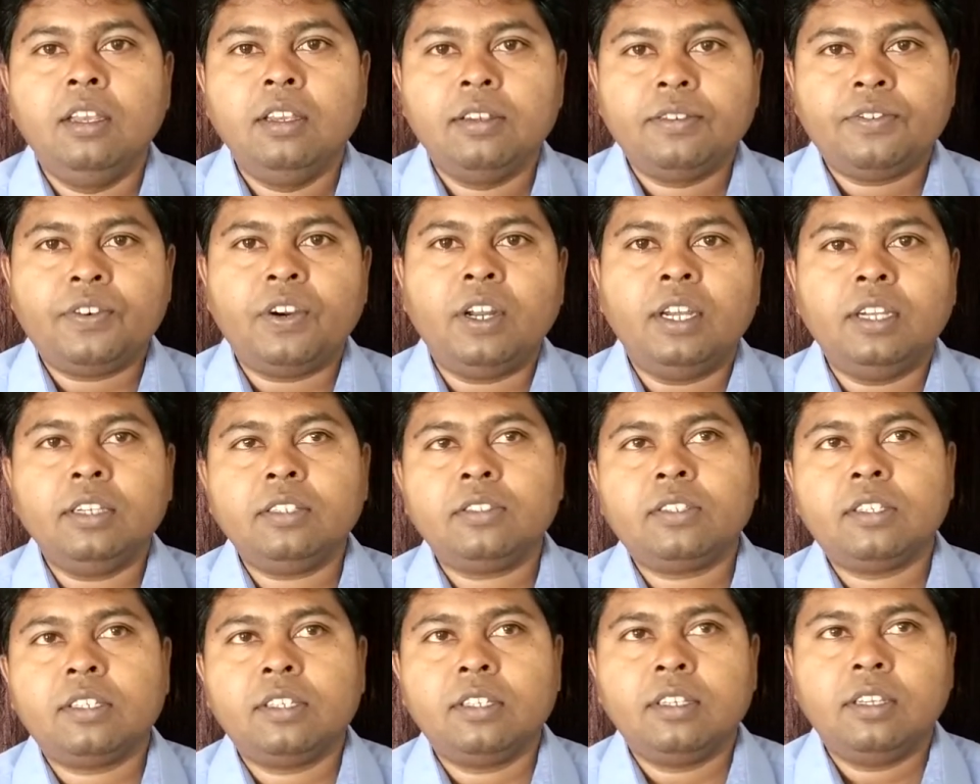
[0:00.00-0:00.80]

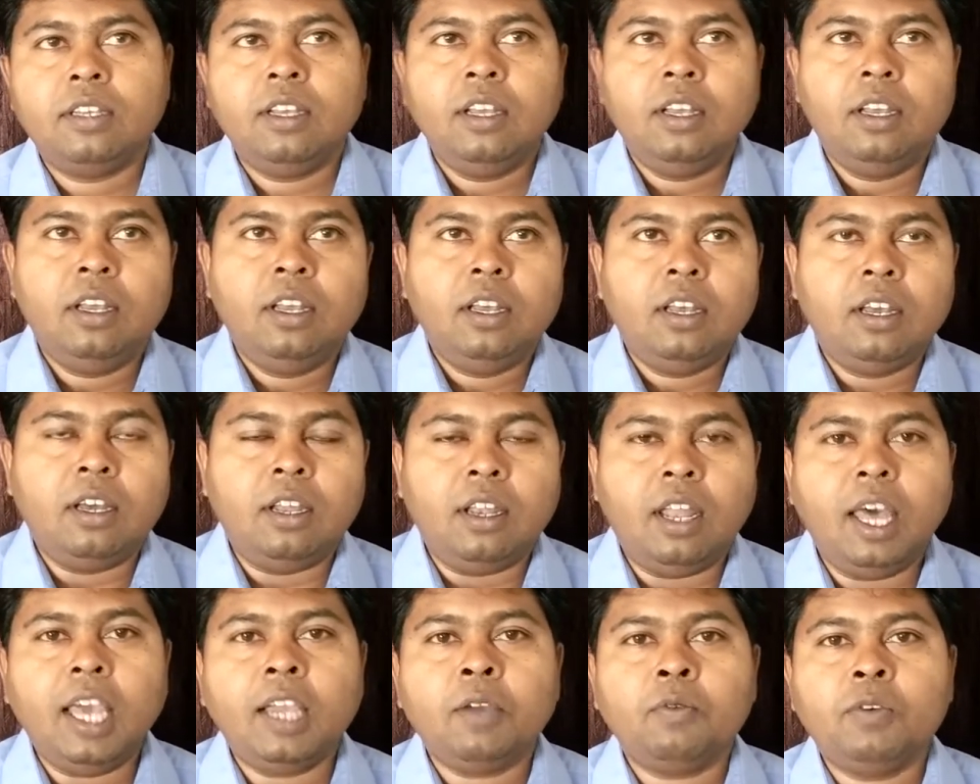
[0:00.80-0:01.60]
Friends,
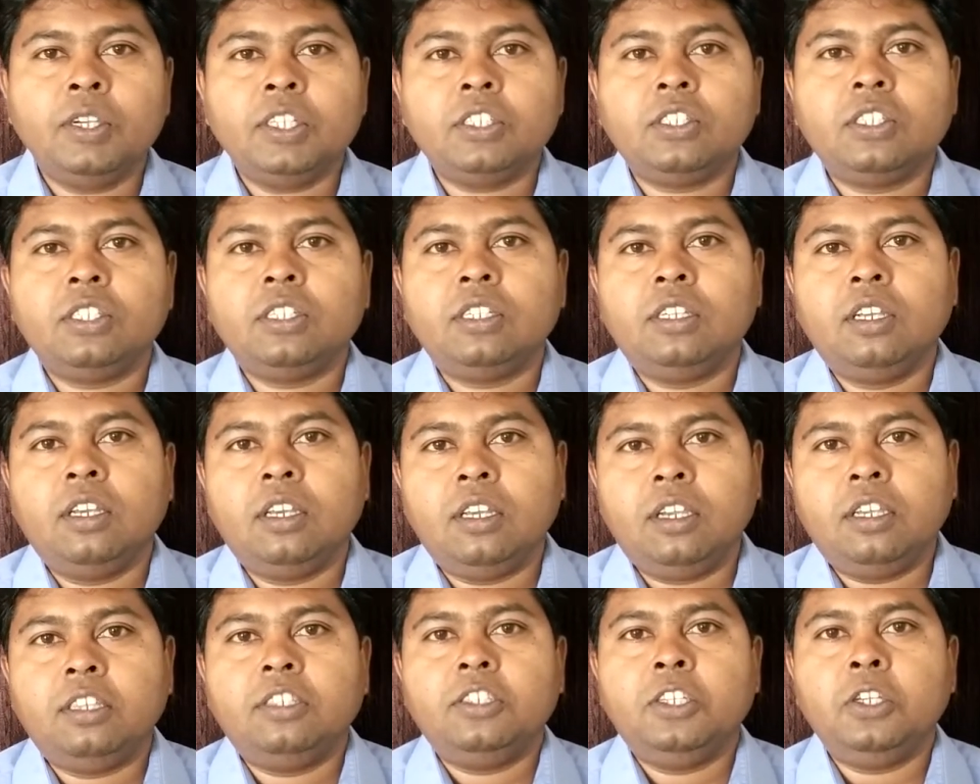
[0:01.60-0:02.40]
language
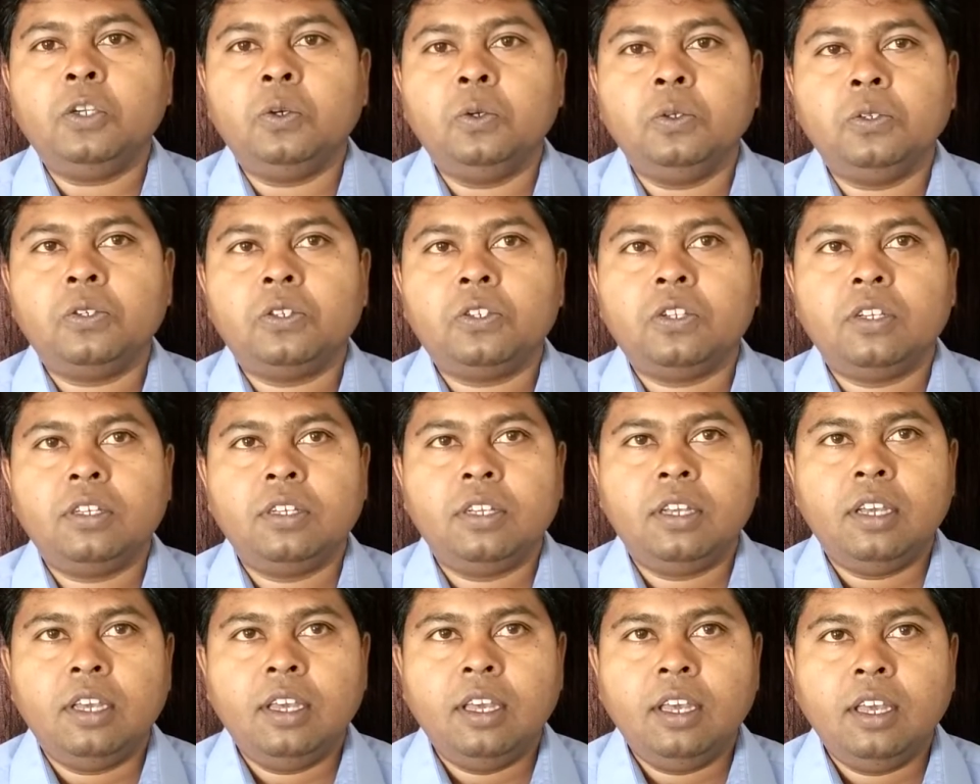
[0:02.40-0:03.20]
is used
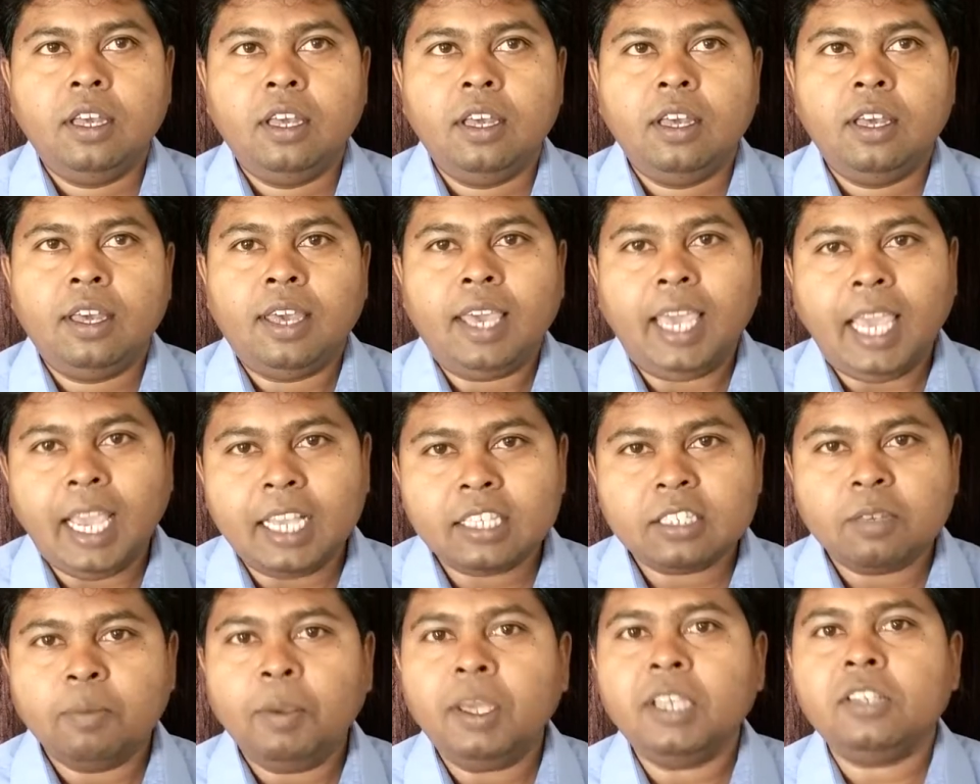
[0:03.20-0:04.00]

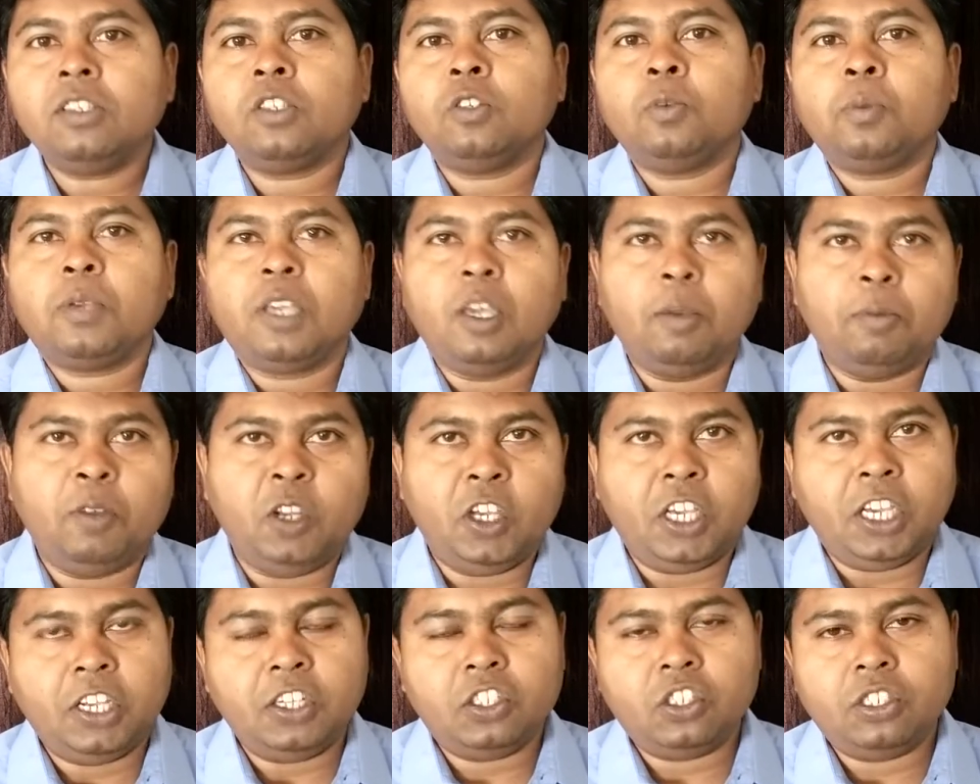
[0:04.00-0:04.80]
as a means of
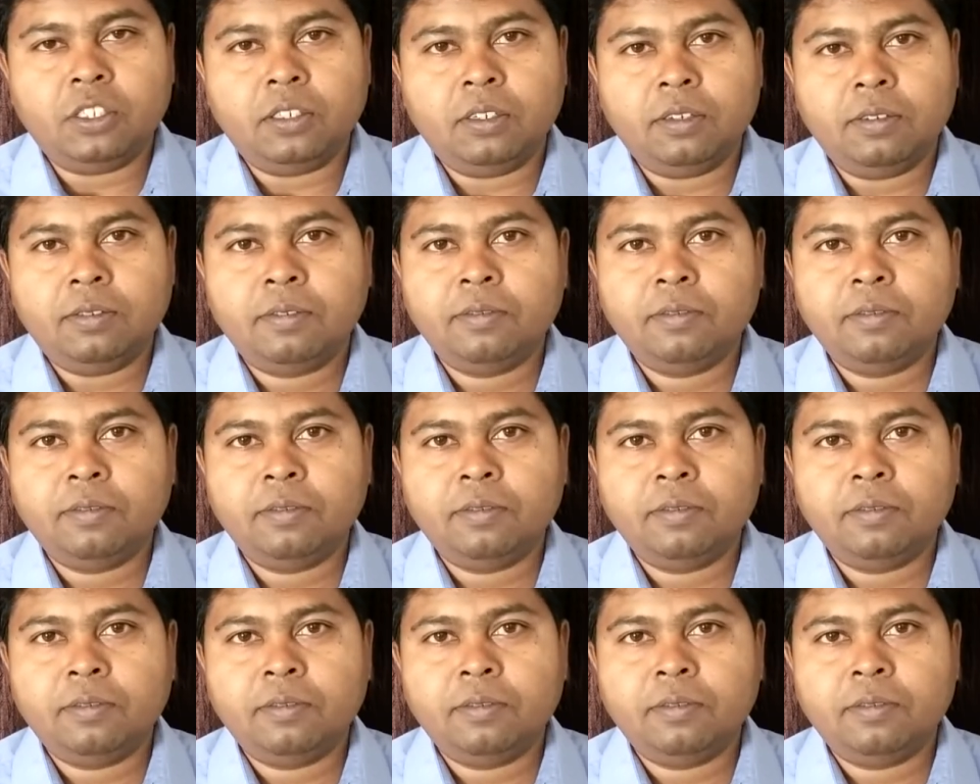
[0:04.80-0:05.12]
communication.